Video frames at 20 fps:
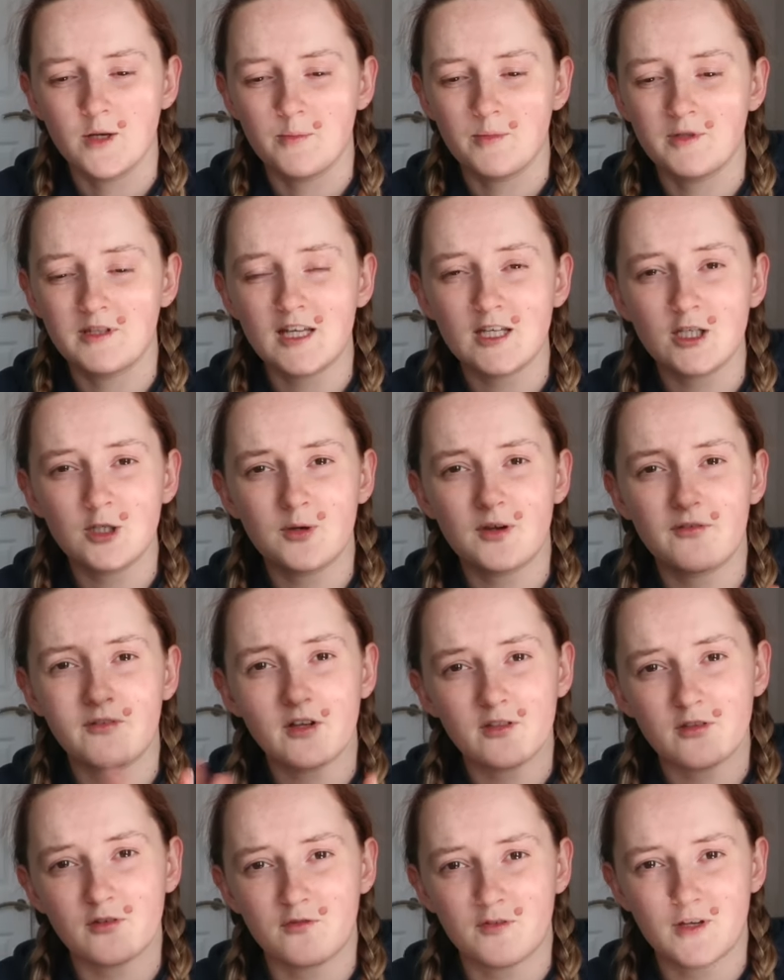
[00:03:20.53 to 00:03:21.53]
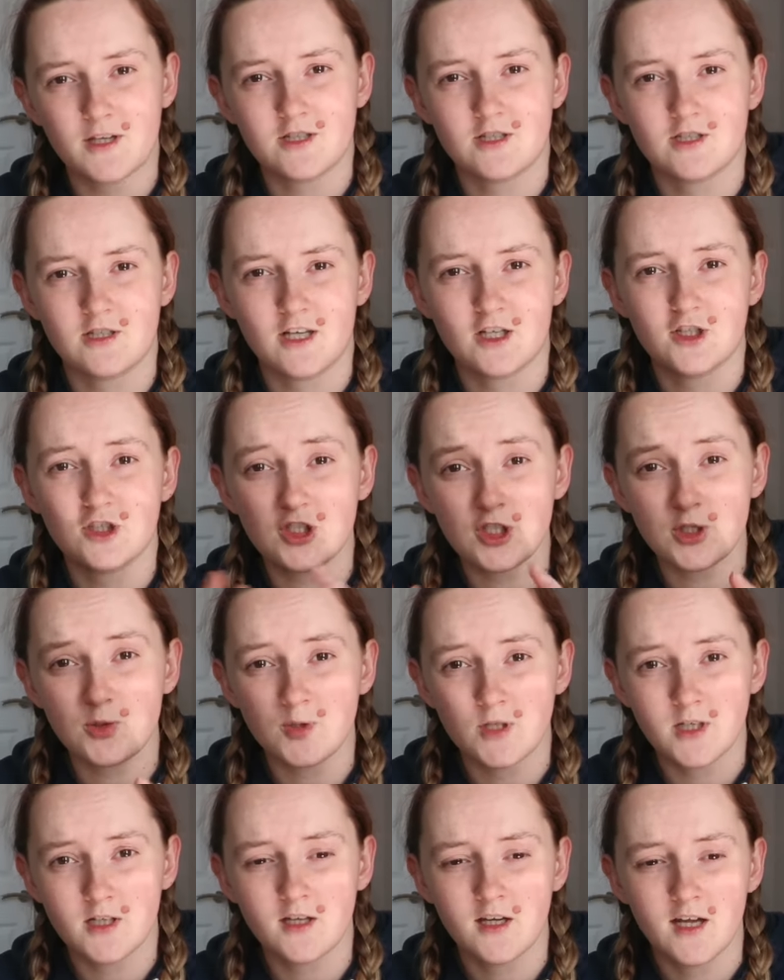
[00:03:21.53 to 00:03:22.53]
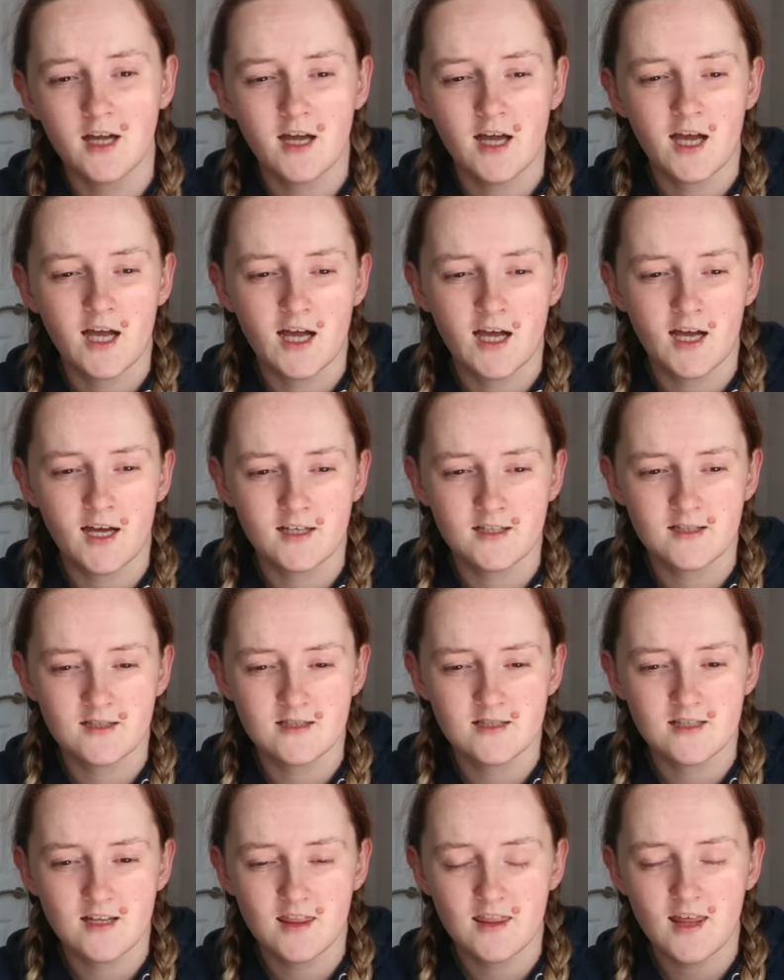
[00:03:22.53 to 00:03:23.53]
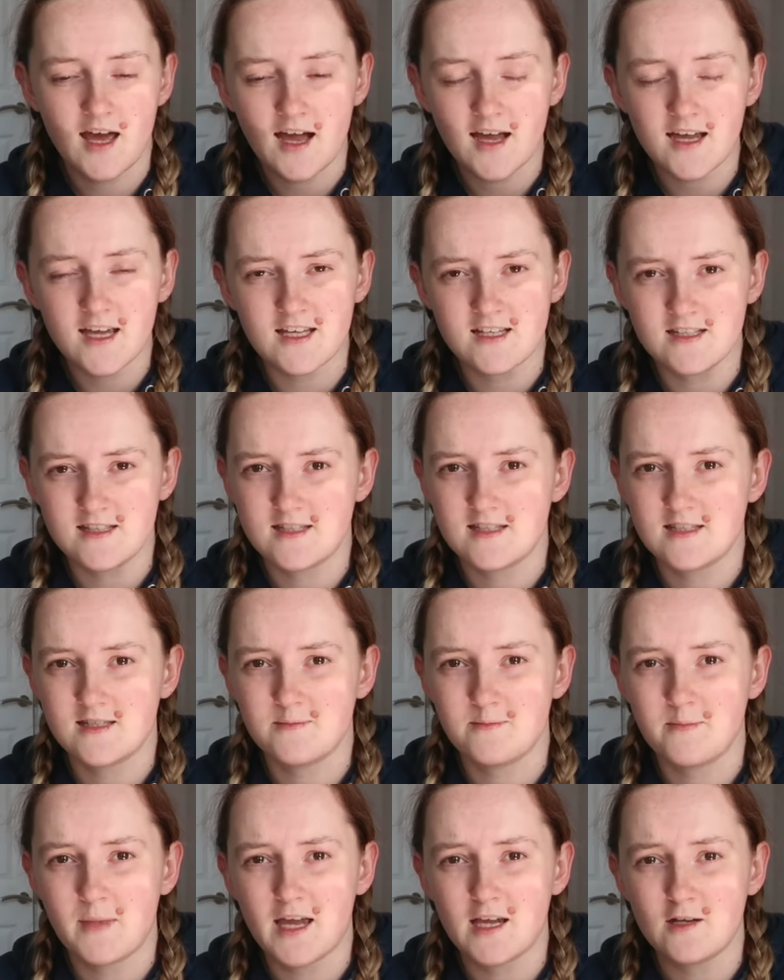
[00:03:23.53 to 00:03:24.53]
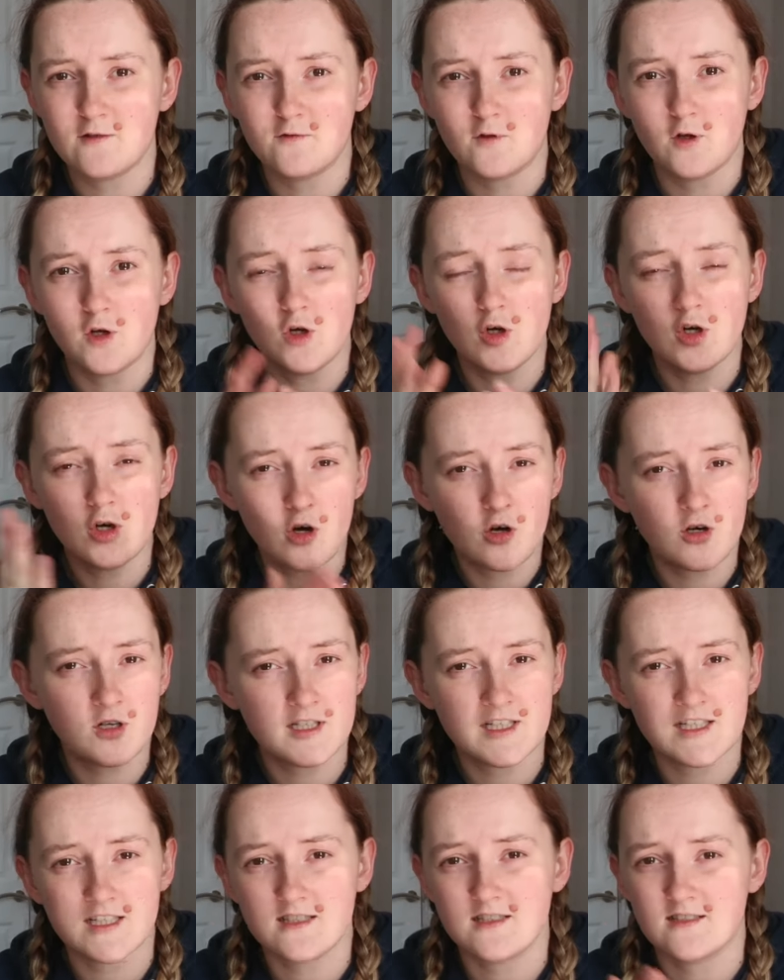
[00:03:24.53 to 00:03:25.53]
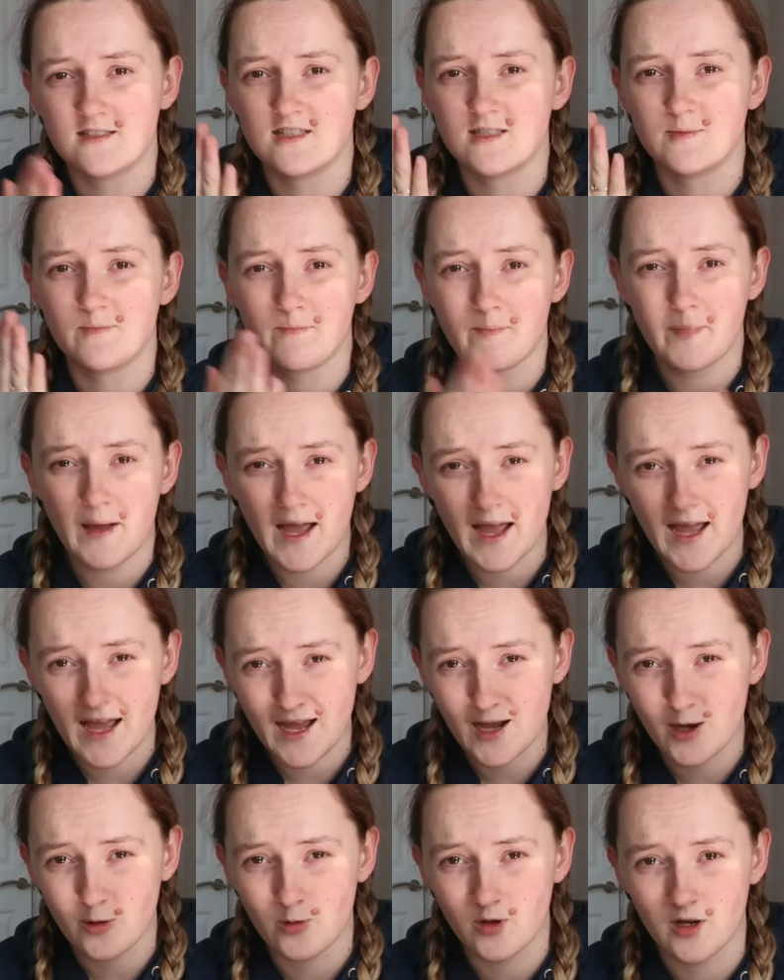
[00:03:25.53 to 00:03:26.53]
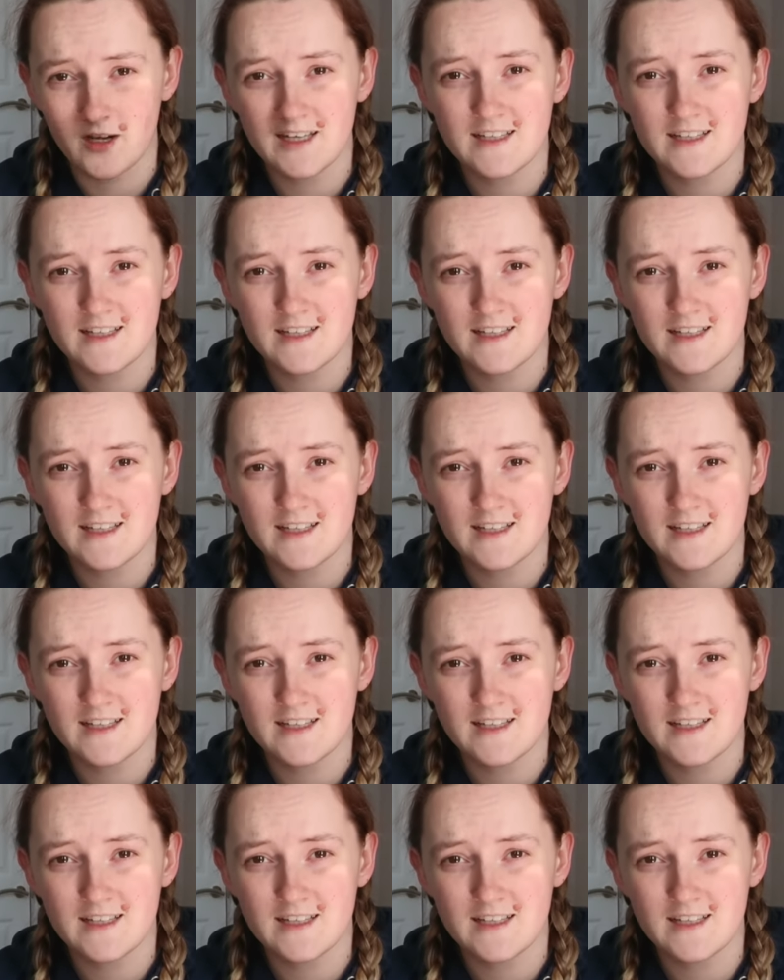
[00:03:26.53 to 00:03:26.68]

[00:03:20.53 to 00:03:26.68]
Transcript: But then you have other fish like tuna, and that is made for long distance power.